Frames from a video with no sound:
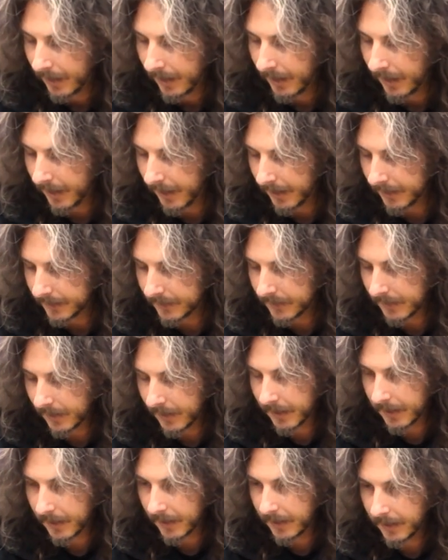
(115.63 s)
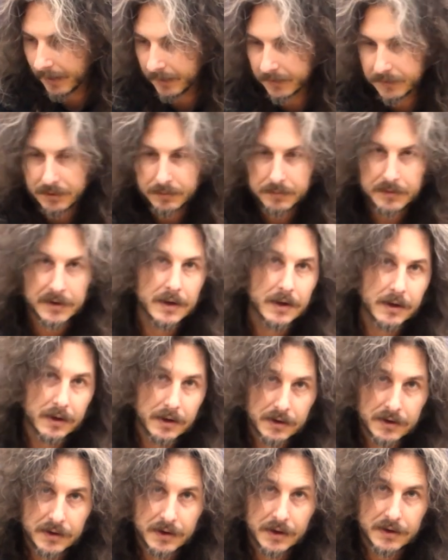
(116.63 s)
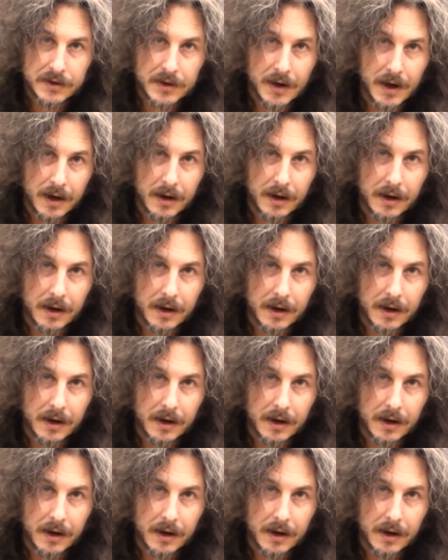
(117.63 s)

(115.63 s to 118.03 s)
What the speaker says: It assumes that you're using your stock